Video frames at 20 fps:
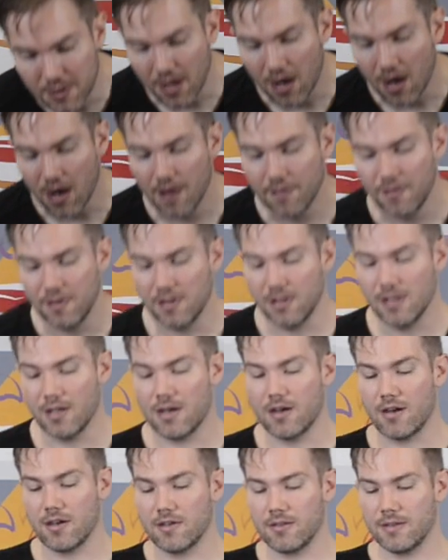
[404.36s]
toffee
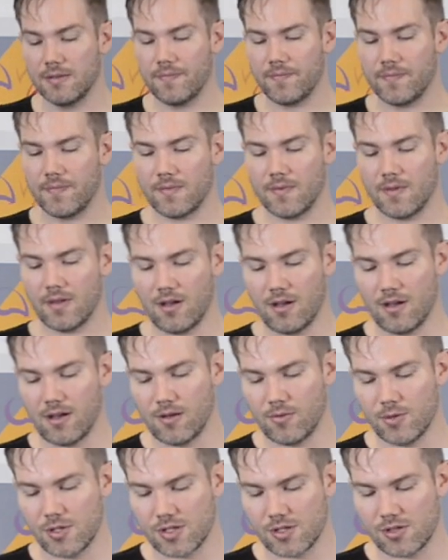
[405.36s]
there,
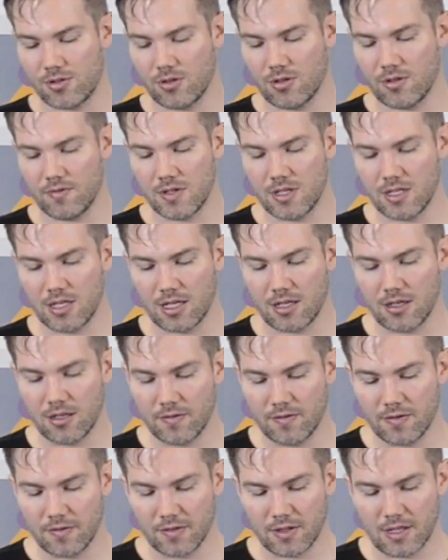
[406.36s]
which is sort of
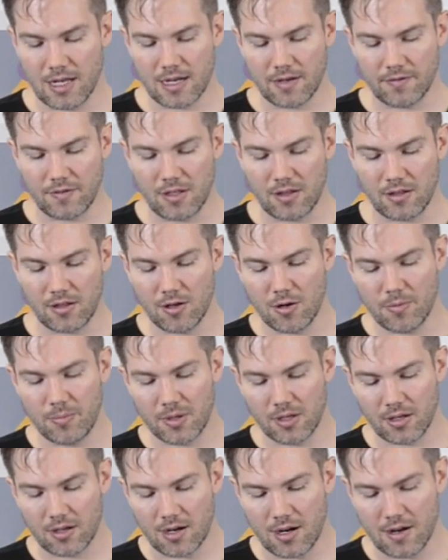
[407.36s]
indicative of a lot of
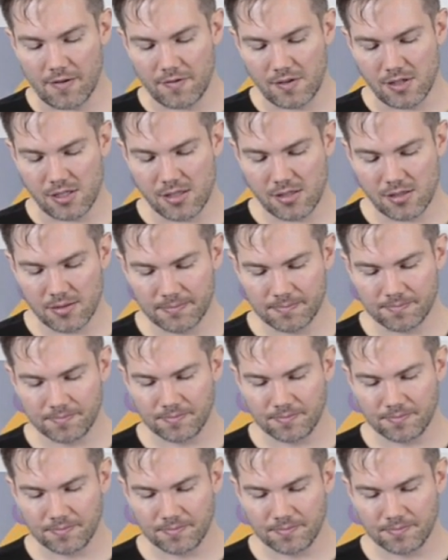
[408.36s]
Ethiopian coffees.